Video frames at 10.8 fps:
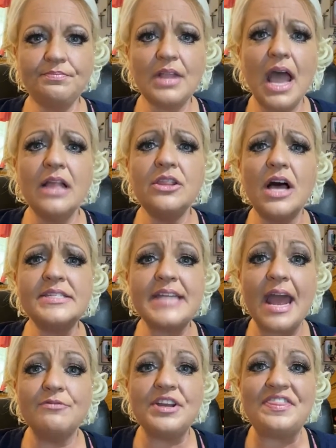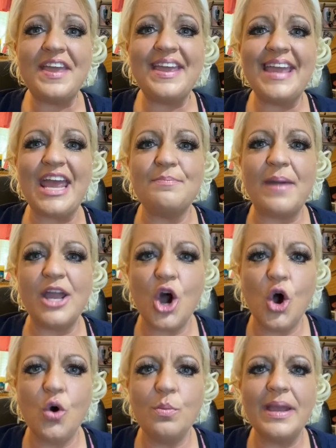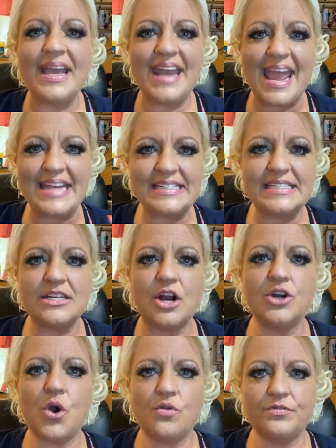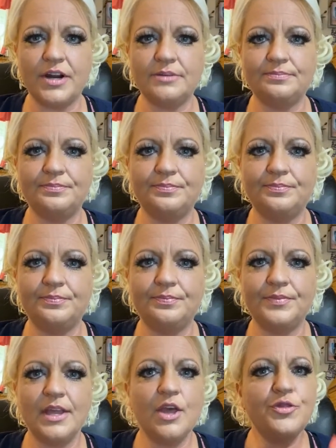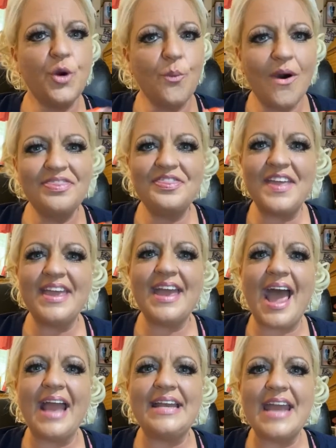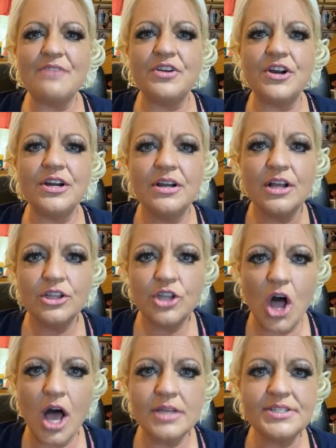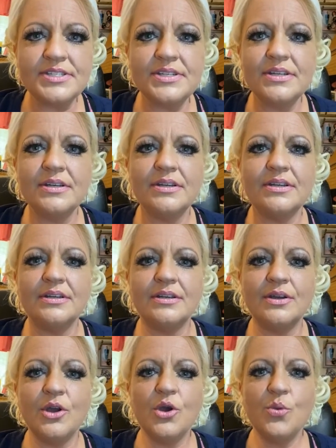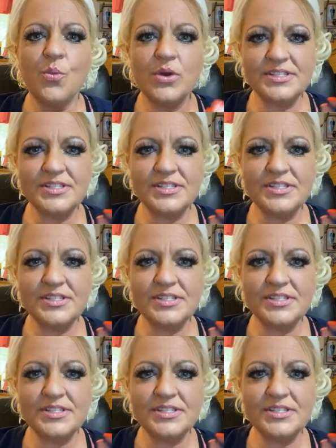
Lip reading: I lost everything in my home and had to start over. The one thing I never lost was